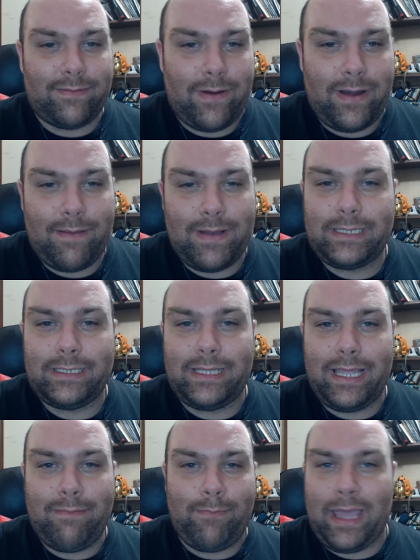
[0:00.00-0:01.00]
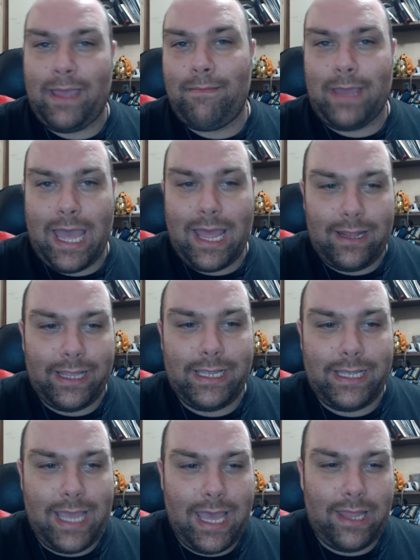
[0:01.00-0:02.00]
are pretty much the beam
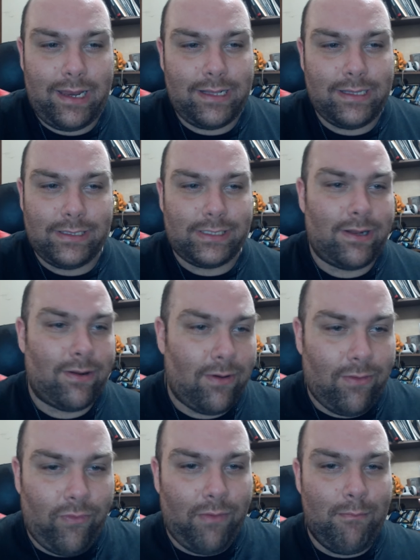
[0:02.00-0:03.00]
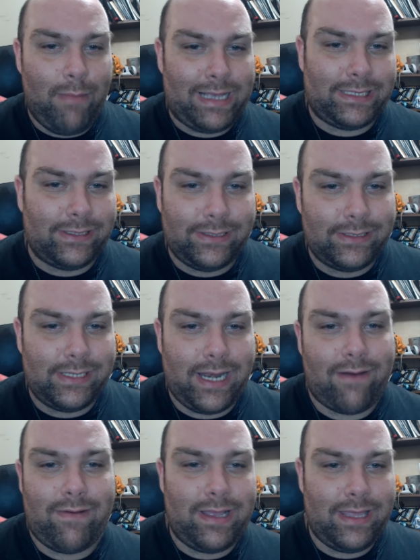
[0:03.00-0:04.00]
Gatling cannons and all the missiles
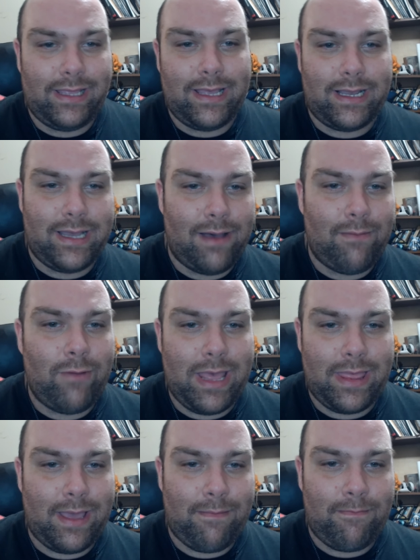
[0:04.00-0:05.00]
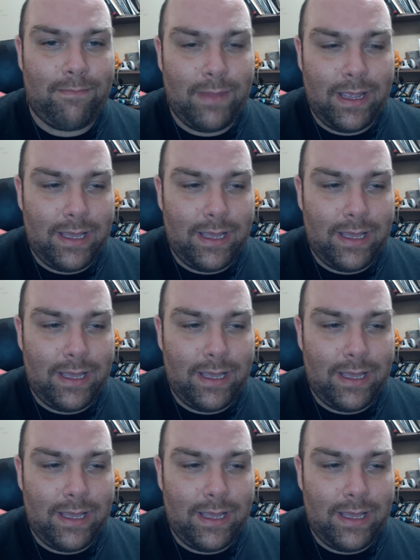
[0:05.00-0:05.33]
and everything that come with him.